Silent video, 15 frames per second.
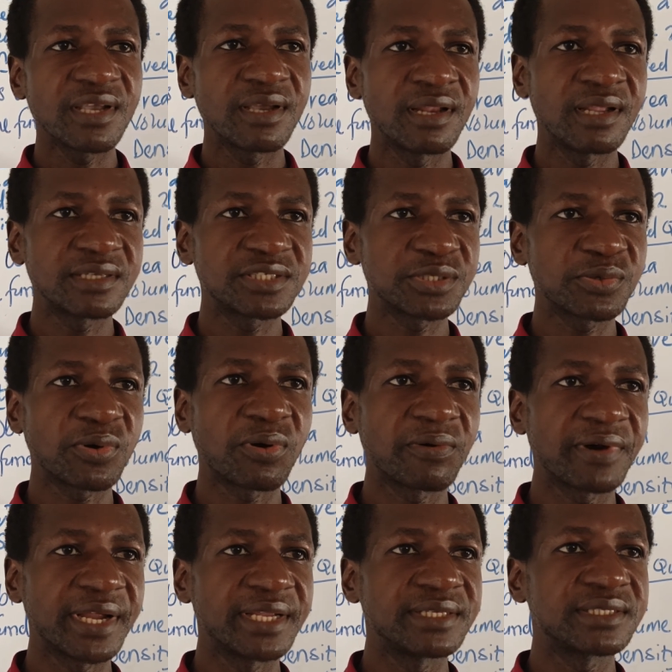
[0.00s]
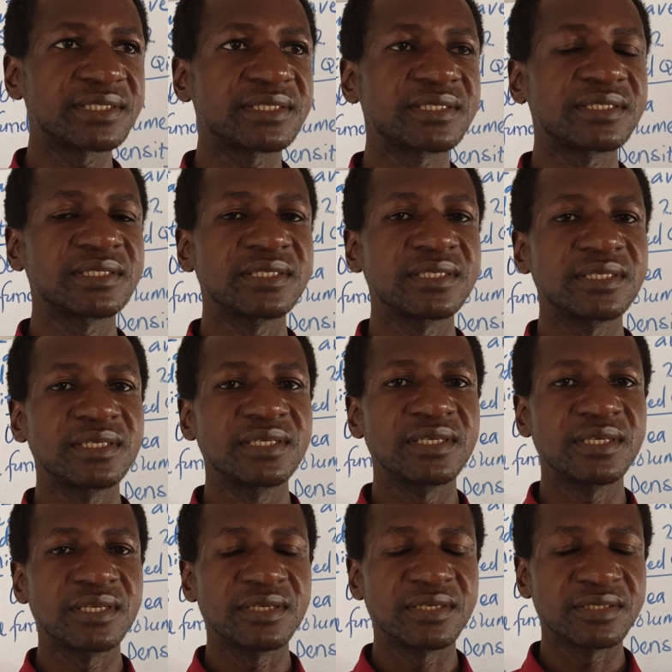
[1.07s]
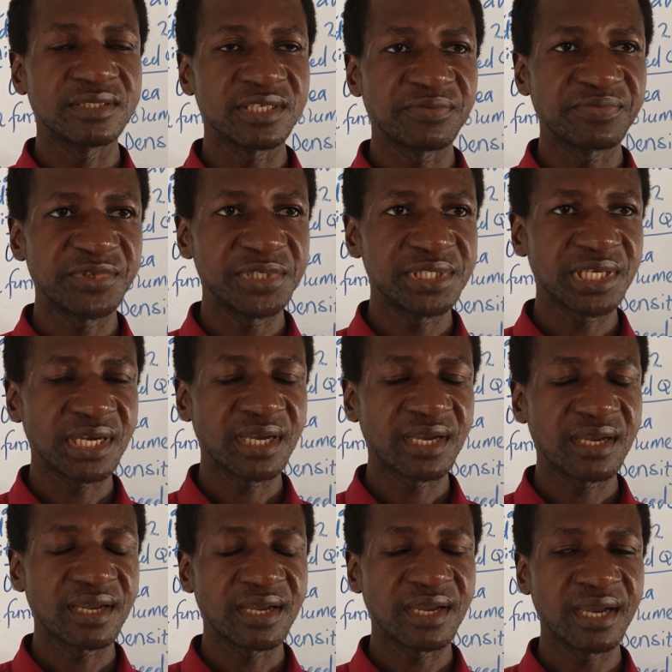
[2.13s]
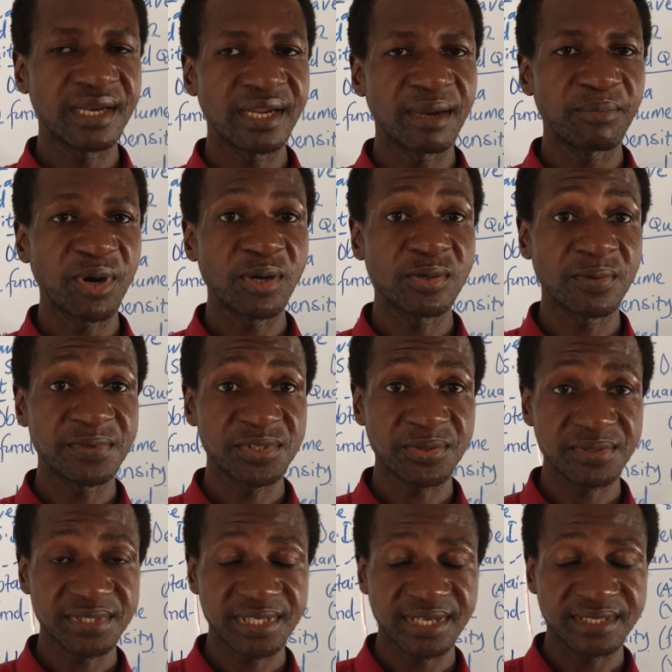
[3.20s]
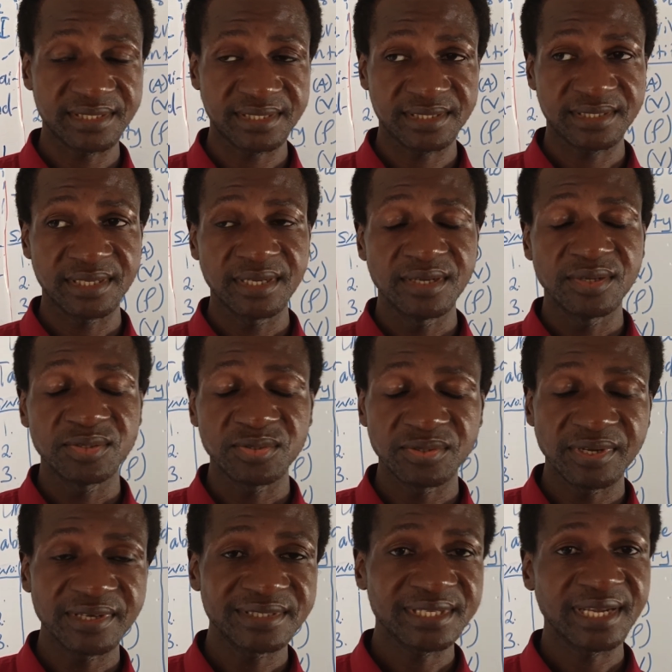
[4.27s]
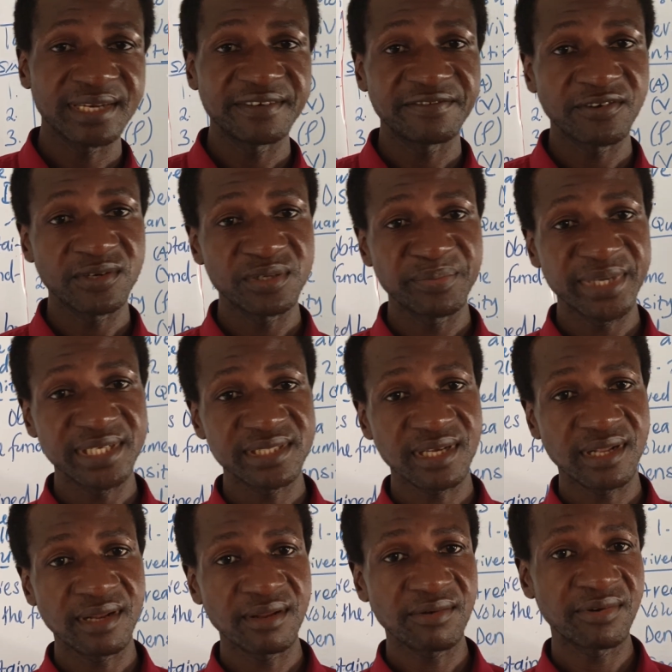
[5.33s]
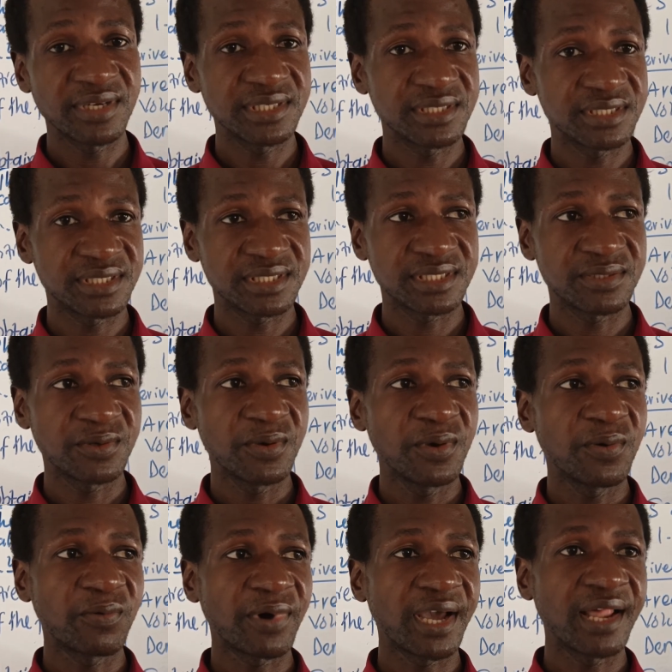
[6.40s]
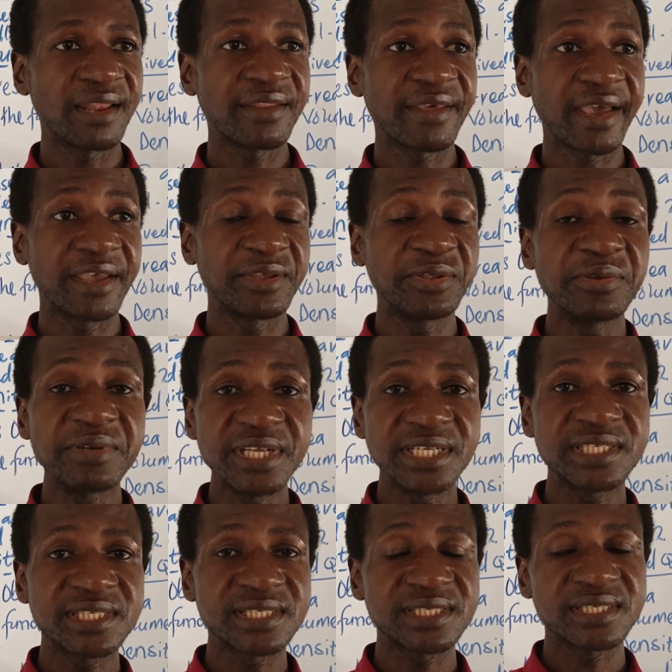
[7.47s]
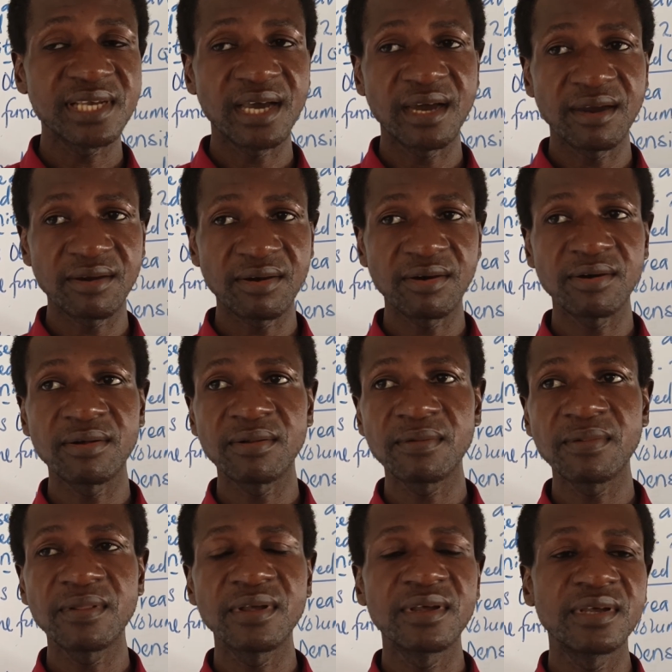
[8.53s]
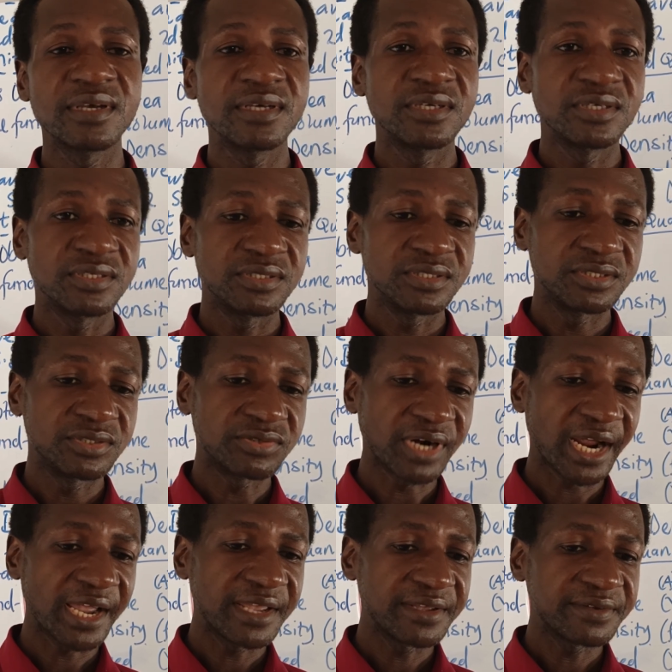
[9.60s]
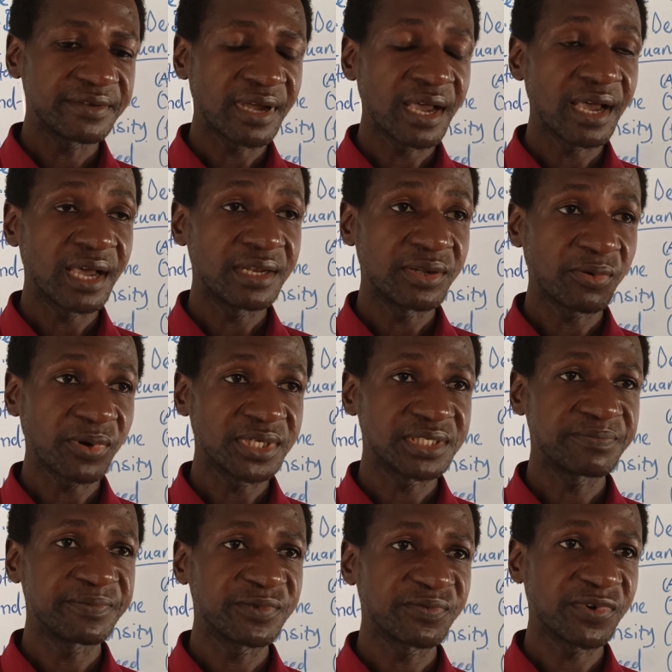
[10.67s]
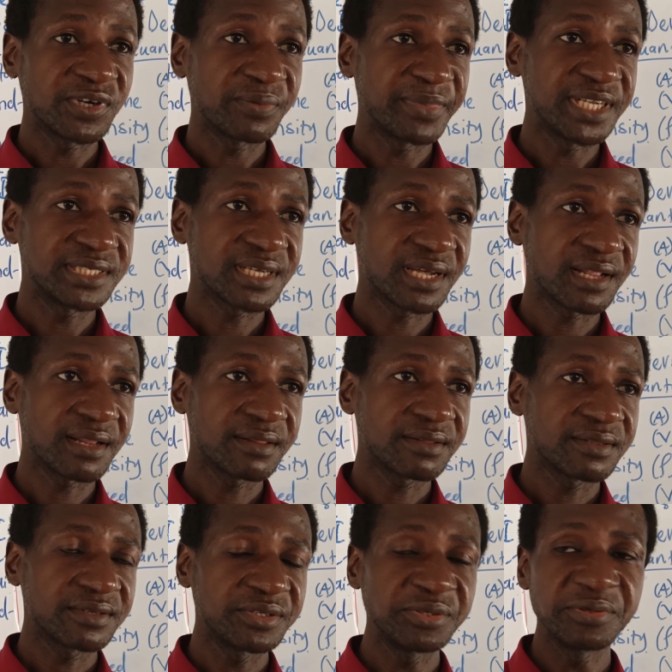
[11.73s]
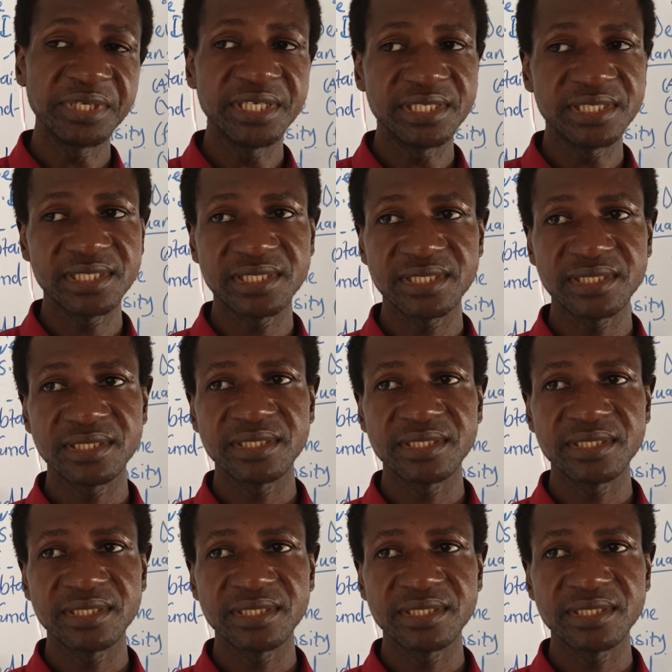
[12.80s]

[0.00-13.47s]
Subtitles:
electric current, temperature, and the amount of substance. So those are the fundamental quantities. While their units are called the fundamental units.